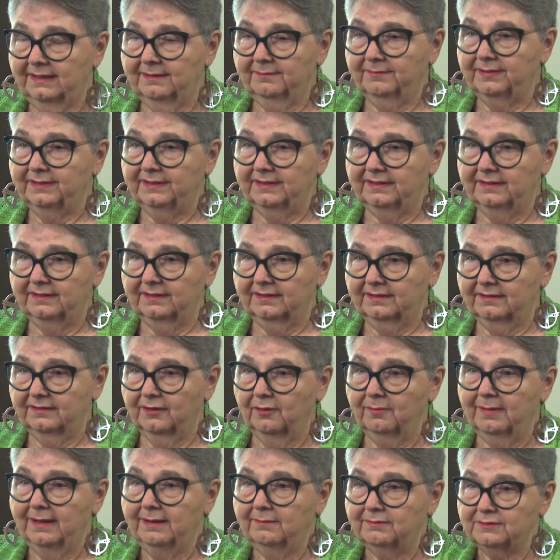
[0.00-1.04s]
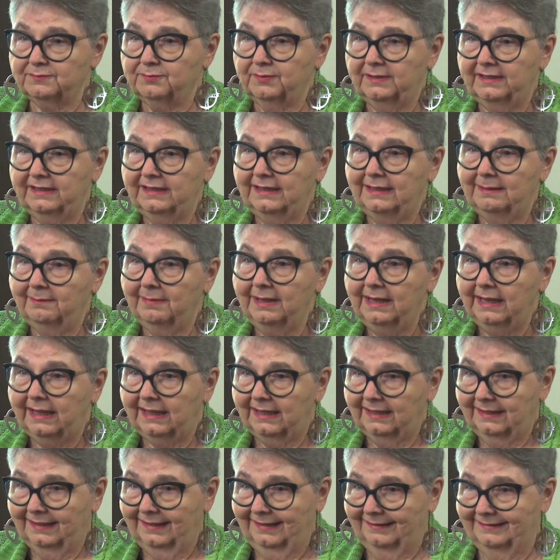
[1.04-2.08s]
But nobody was putting any money
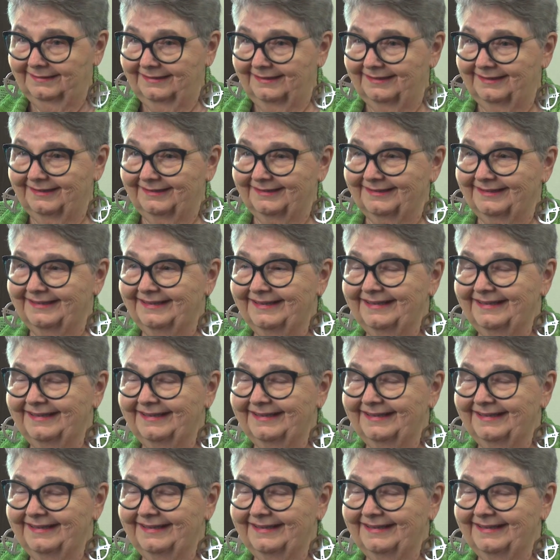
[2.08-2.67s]
out there.